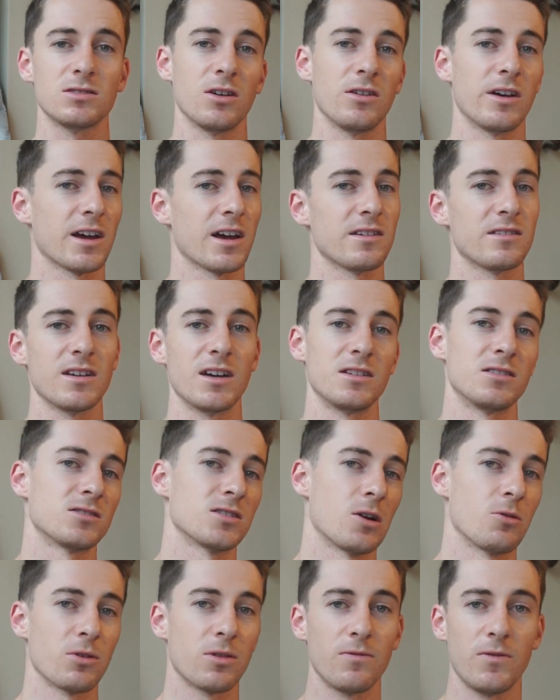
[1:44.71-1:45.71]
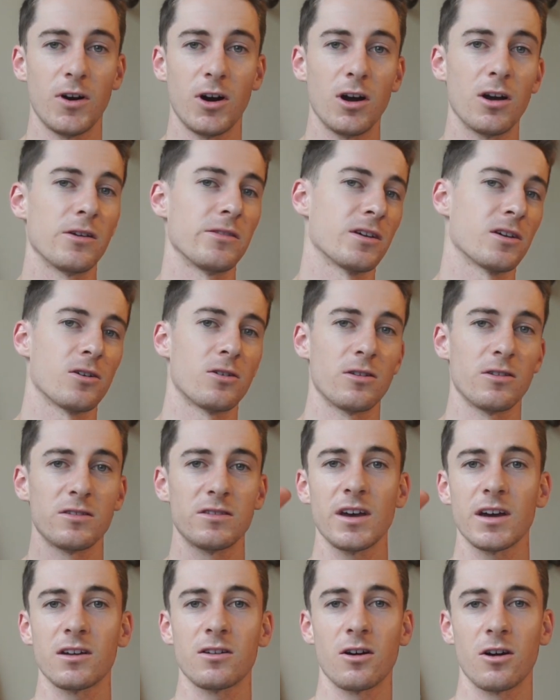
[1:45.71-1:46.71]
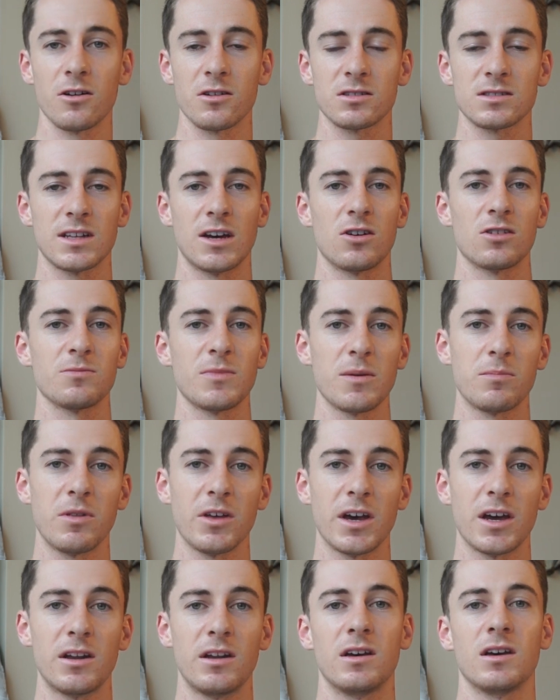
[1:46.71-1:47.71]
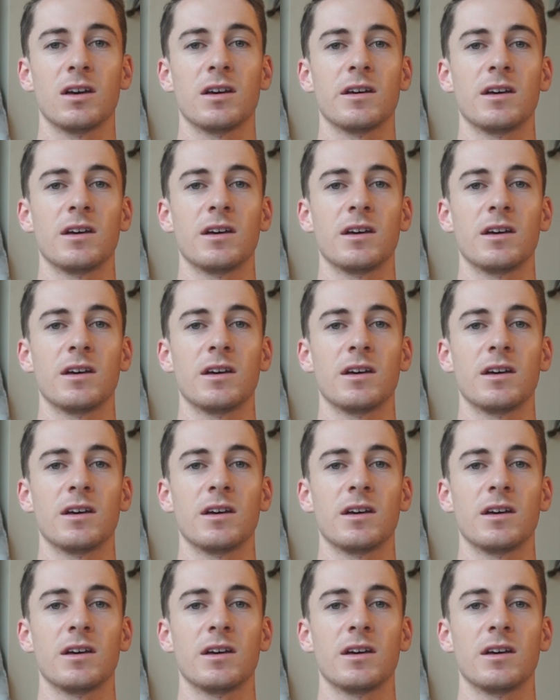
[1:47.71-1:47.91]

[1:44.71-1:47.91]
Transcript: So like I said, start with FAR and then go to the second hardest. That was my plan.